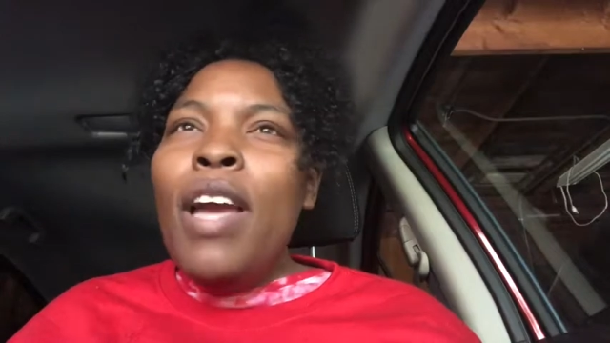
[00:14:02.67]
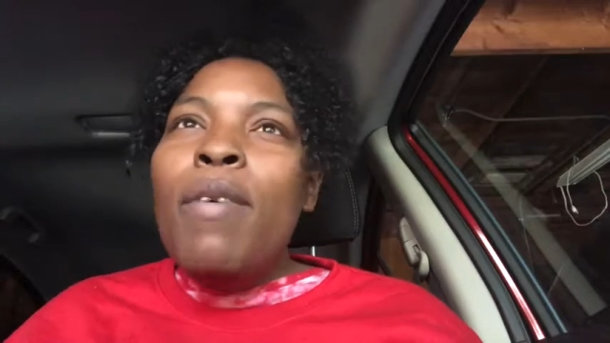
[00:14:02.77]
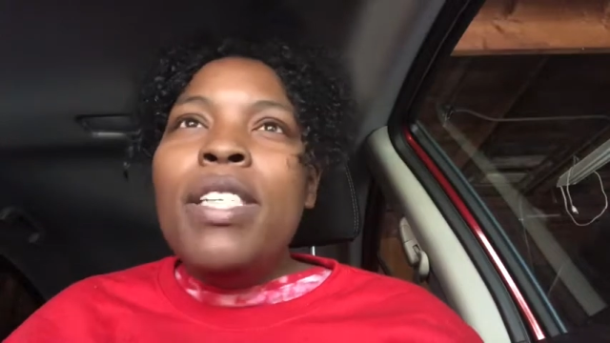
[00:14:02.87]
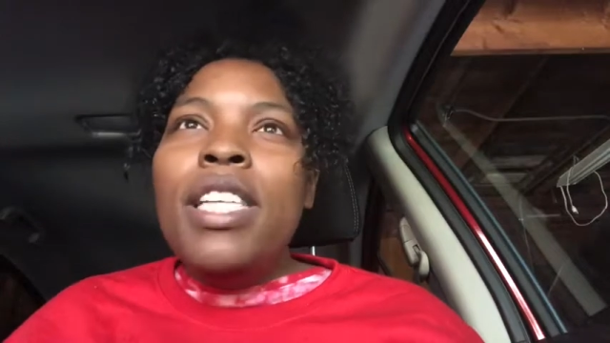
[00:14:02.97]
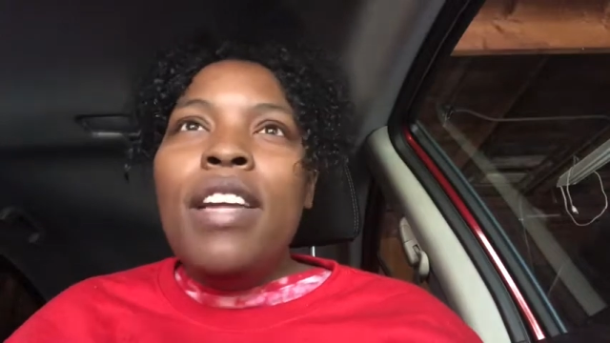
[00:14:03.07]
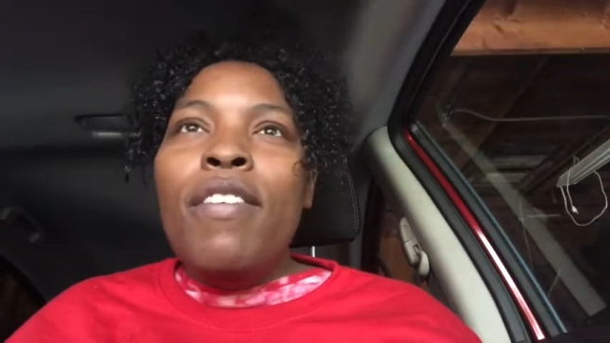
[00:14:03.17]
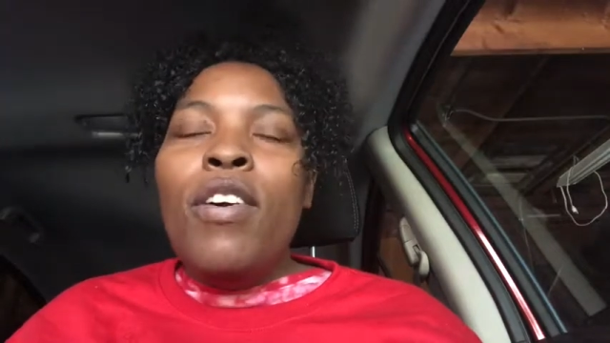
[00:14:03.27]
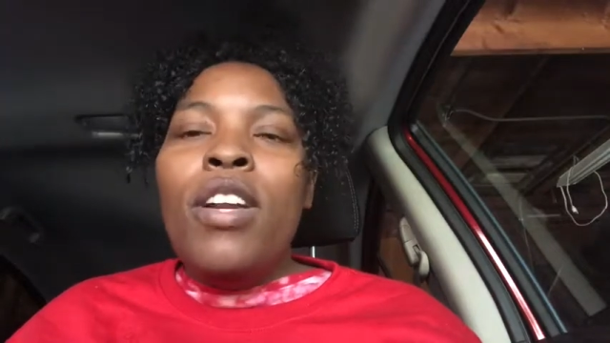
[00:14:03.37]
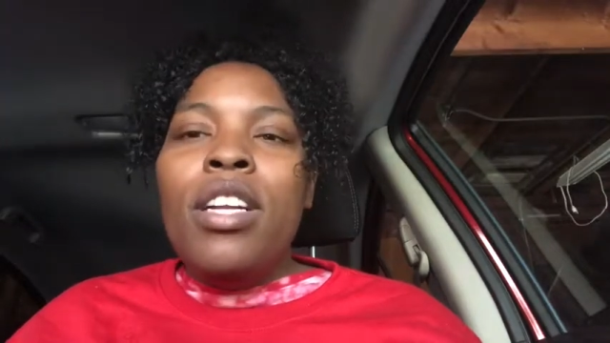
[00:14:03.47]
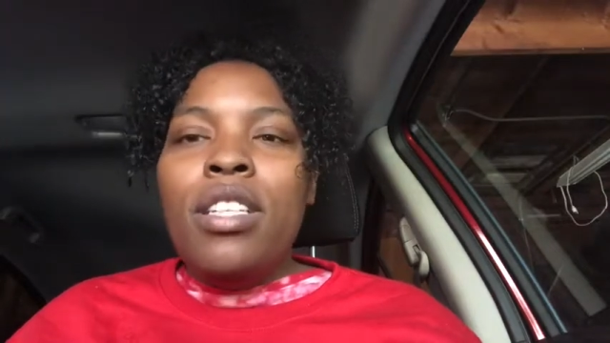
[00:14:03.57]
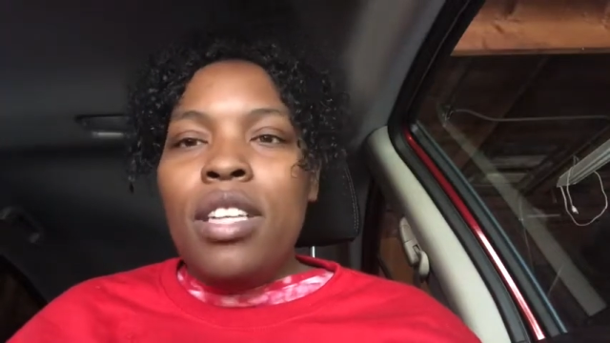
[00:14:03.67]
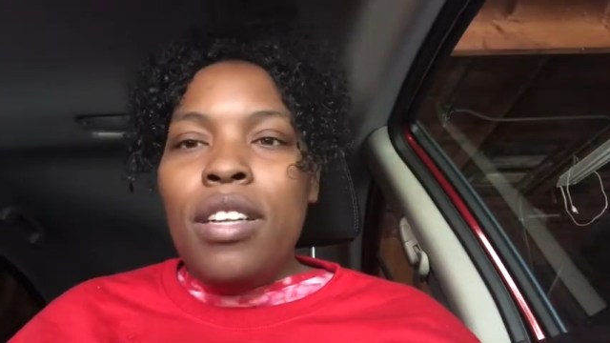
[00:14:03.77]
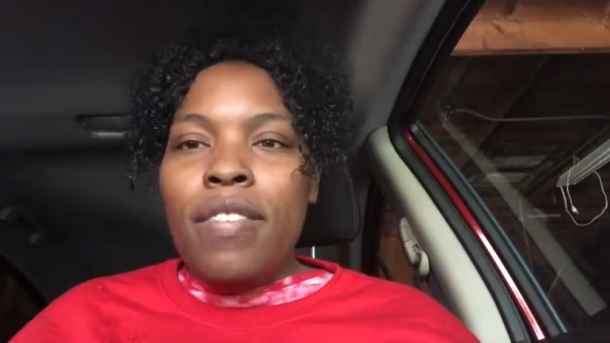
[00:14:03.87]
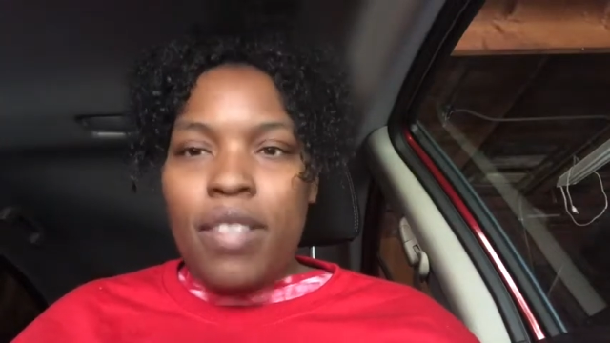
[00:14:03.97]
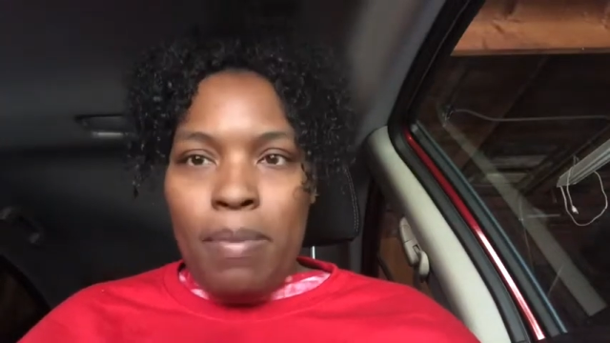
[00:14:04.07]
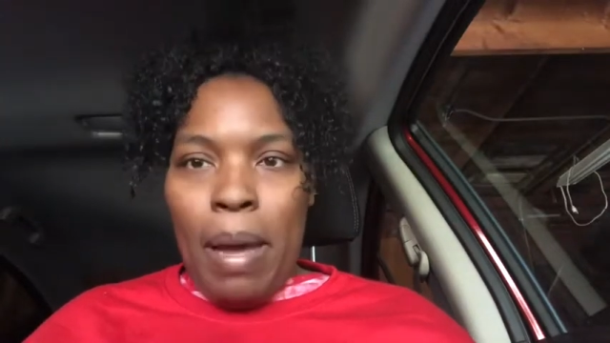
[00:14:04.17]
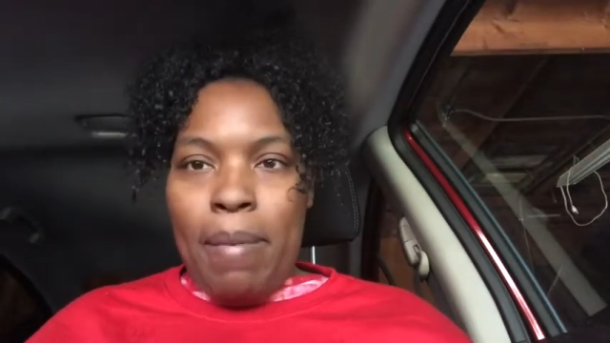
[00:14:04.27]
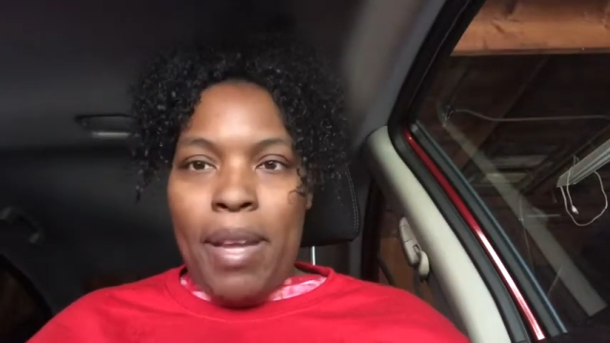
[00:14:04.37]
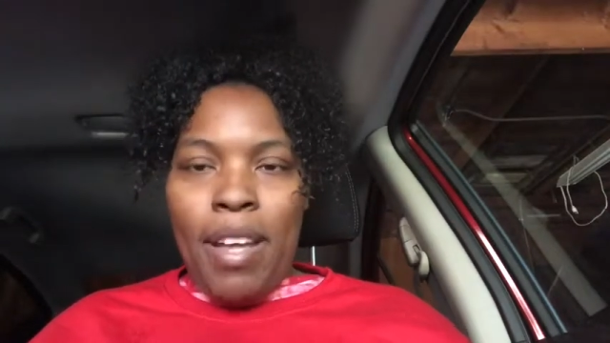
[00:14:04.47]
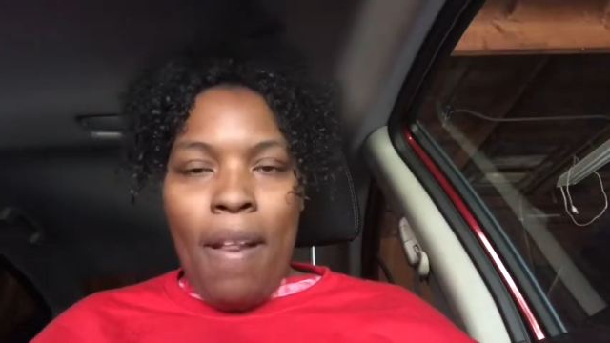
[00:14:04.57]
wasn't even going to deliver the baby?
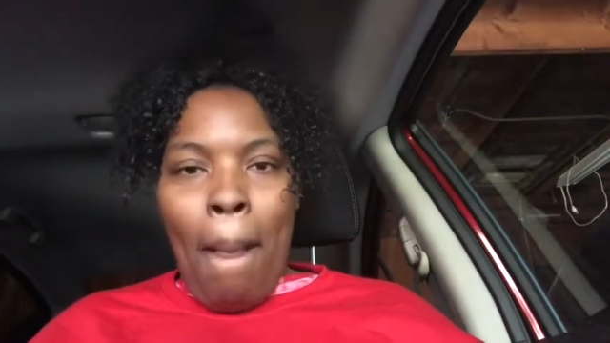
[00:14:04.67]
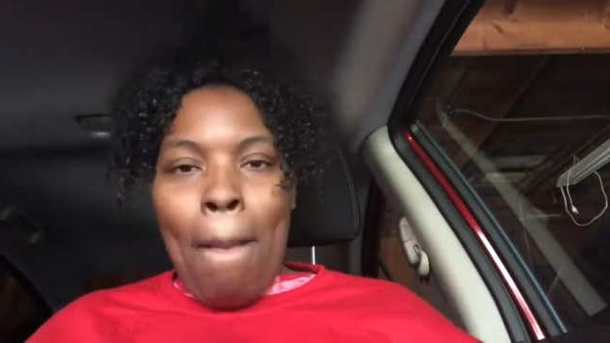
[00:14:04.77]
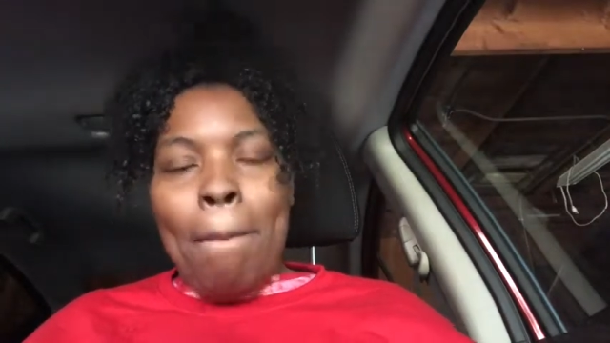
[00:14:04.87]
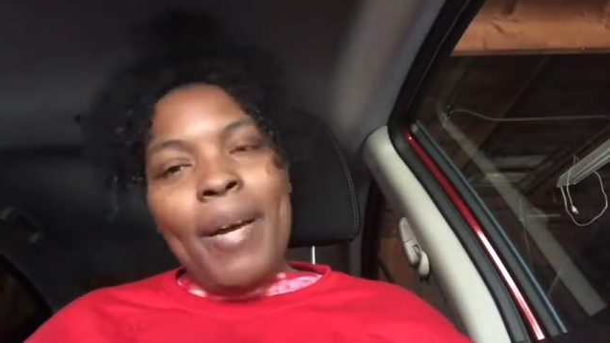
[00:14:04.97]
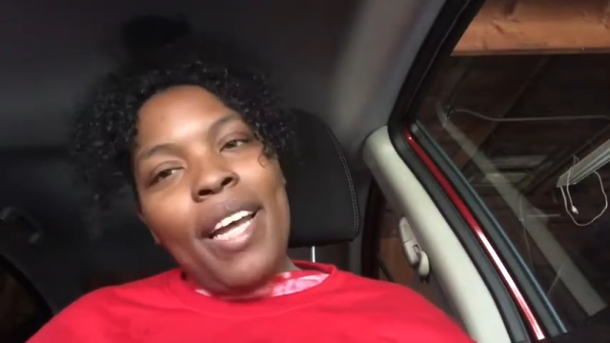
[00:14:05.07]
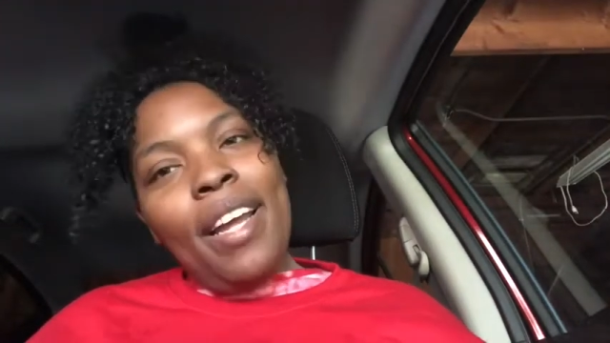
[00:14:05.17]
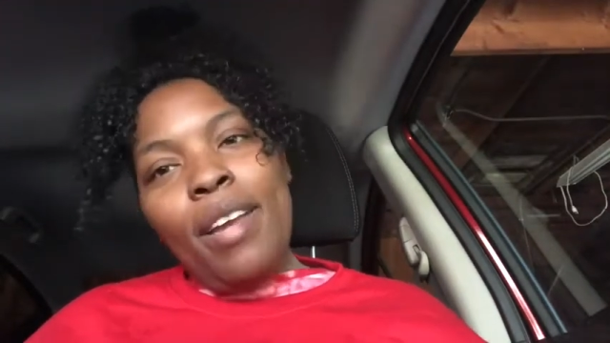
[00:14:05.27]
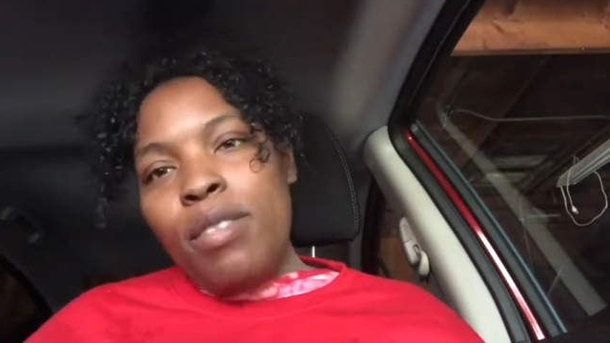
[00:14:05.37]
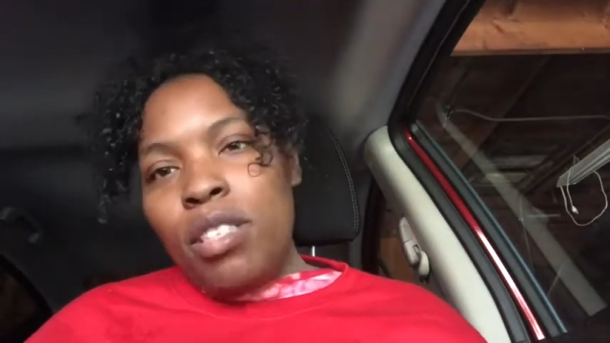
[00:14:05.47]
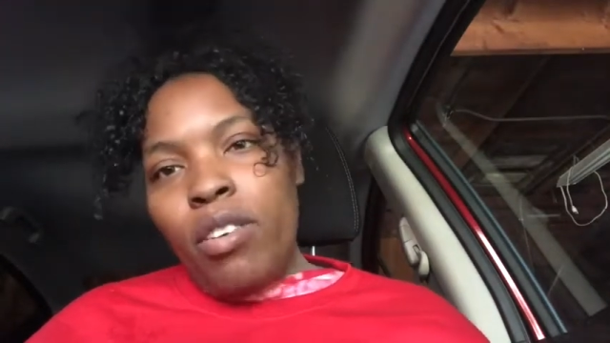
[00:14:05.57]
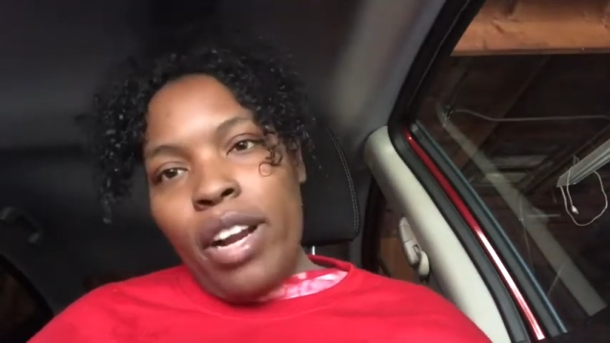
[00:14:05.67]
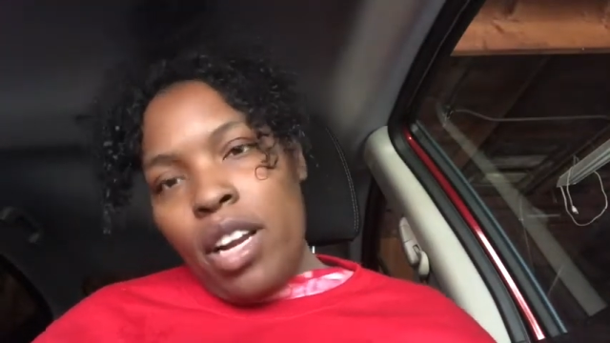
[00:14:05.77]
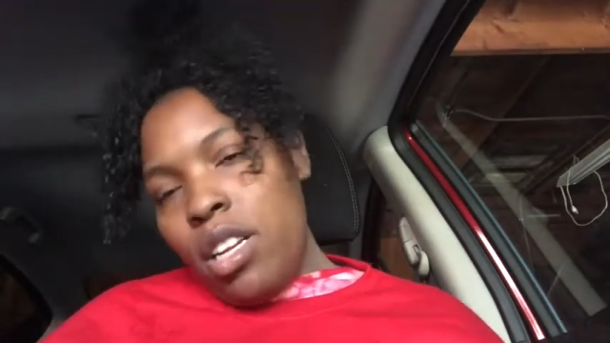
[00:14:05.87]
But he was a great